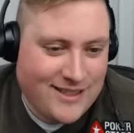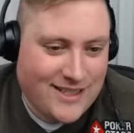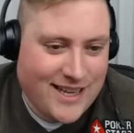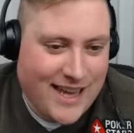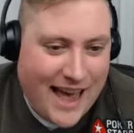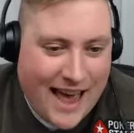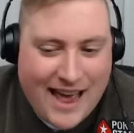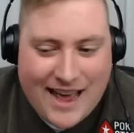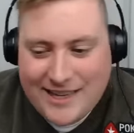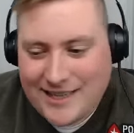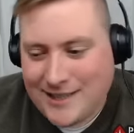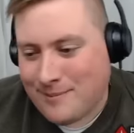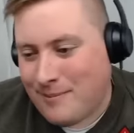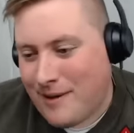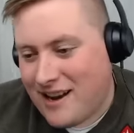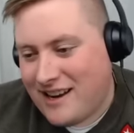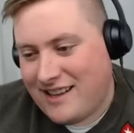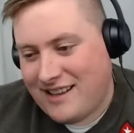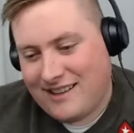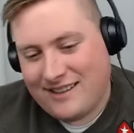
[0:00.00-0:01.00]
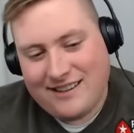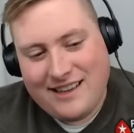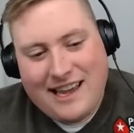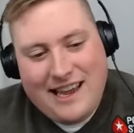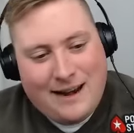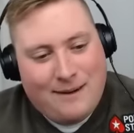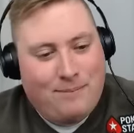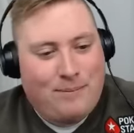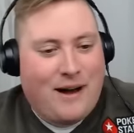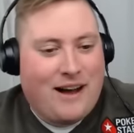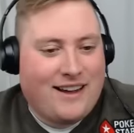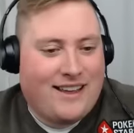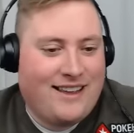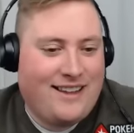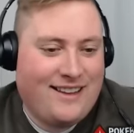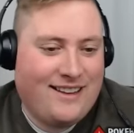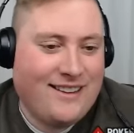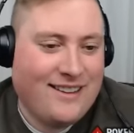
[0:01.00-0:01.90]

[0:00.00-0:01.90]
cash money in our pocket.